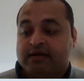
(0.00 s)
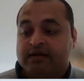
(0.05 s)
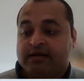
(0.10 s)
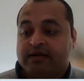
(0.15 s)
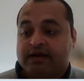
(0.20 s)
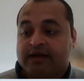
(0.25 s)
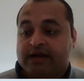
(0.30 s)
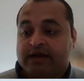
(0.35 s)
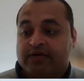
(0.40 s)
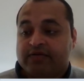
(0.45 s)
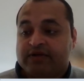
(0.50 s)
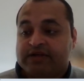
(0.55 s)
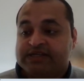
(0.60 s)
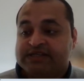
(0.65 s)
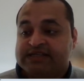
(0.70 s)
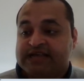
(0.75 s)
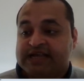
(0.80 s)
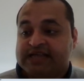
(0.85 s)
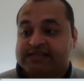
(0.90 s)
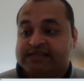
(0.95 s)
it
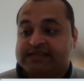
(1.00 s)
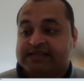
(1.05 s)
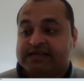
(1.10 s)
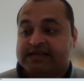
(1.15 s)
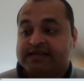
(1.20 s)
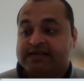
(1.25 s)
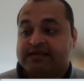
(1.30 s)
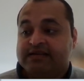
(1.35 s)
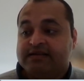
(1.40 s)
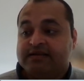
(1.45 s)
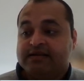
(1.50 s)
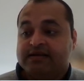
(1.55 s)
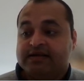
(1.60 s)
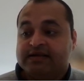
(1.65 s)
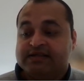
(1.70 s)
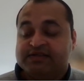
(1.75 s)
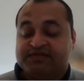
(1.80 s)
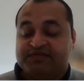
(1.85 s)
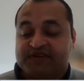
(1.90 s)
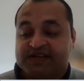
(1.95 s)
resets it,
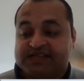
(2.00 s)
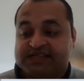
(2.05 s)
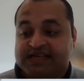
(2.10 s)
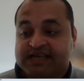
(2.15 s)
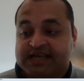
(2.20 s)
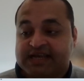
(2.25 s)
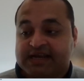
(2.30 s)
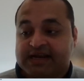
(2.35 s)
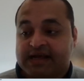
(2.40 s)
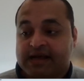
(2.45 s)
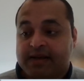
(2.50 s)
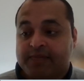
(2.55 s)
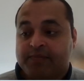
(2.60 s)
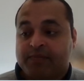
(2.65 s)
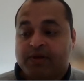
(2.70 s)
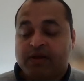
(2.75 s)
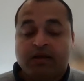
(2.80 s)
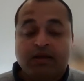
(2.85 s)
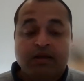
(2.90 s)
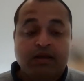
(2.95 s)
it's fixing it
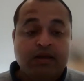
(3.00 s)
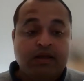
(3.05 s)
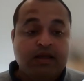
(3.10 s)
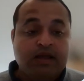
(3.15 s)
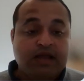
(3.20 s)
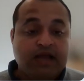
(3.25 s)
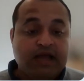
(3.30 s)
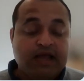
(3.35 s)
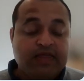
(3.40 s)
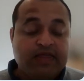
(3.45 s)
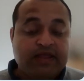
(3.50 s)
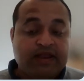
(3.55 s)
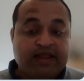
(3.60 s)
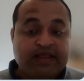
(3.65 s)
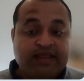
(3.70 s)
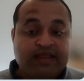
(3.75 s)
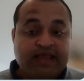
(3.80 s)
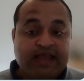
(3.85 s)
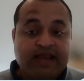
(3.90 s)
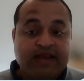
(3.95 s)
up, and then
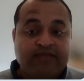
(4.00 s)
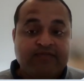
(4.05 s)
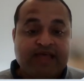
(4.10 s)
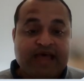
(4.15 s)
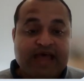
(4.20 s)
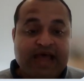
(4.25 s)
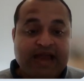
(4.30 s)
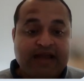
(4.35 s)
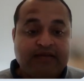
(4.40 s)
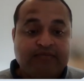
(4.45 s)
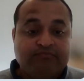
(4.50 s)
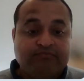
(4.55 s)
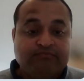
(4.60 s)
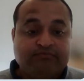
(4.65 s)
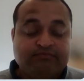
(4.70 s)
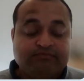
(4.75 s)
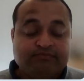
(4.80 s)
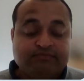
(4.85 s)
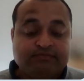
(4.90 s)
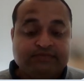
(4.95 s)
at the end of that,
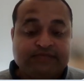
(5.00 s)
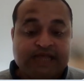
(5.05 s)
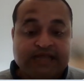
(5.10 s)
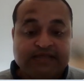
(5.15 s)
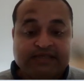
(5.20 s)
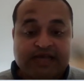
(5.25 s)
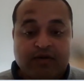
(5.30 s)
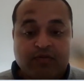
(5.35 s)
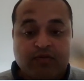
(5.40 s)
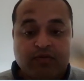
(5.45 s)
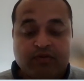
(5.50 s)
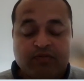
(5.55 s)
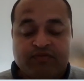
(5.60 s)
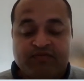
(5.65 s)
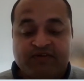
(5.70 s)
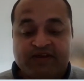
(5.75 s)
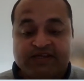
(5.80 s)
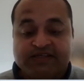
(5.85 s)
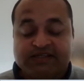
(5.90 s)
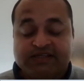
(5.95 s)
that's how we would
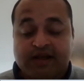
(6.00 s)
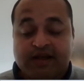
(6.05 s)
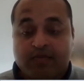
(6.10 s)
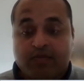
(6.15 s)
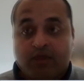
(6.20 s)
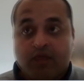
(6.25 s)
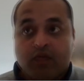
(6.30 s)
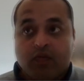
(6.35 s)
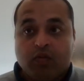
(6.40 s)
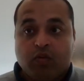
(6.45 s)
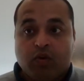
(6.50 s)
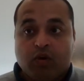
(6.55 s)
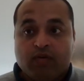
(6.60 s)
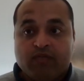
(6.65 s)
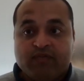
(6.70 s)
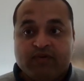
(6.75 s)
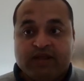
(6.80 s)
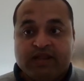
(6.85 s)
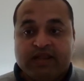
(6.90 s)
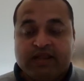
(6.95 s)
fix it up. What
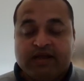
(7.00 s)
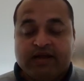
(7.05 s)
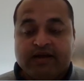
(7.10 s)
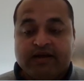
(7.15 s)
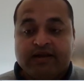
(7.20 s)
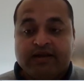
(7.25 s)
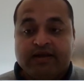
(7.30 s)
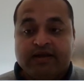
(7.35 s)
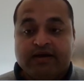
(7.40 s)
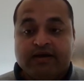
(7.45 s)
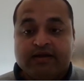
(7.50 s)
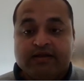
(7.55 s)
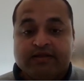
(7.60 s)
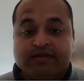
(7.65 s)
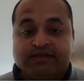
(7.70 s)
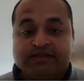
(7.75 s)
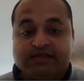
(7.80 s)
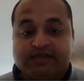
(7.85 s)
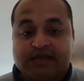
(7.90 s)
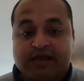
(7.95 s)
have we learned here?
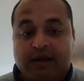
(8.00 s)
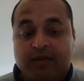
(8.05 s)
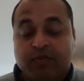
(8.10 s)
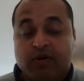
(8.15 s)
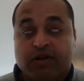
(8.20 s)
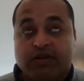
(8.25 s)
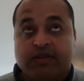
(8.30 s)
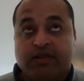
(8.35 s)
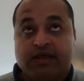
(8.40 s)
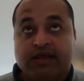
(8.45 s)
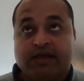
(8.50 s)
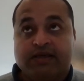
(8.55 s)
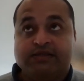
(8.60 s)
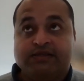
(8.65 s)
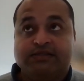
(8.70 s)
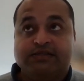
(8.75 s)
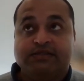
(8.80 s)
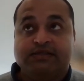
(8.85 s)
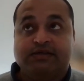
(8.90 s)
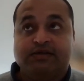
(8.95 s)
There's a couple of
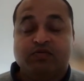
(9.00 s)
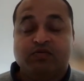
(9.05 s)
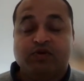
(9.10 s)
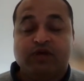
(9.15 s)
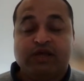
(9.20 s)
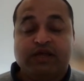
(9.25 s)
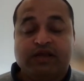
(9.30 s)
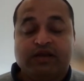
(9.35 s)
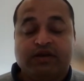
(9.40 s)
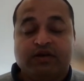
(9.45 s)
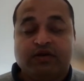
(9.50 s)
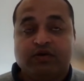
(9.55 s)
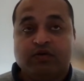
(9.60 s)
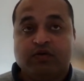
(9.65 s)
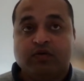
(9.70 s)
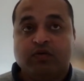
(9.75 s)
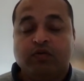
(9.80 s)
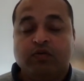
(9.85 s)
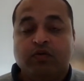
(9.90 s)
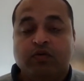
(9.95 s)
things that we can
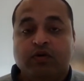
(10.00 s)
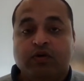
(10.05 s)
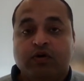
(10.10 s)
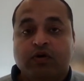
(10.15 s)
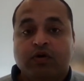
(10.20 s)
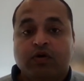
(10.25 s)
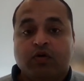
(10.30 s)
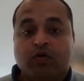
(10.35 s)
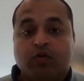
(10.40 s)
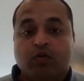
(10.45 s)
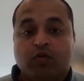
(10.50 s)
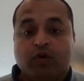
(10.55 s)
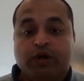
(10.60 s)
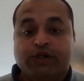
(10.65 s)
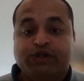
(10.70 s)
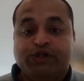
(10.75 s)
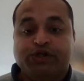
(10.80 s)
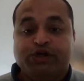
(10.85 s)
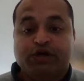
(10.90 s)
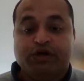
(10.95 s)
do
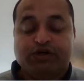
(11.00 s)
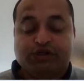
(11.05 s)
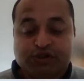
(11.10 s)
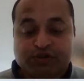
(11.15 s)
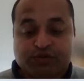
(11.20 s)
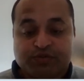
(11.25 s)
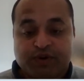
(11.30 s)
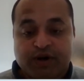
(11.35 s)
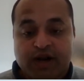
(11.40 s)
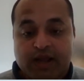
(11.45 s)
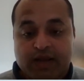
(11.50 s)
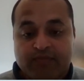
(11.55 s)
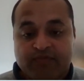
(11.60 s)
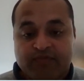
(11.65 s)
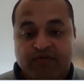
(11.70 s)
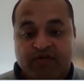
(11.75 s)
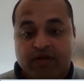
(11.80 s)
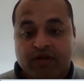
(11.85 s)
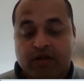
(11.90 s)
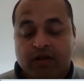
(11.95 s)
which are super
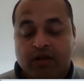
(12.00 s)
helpful.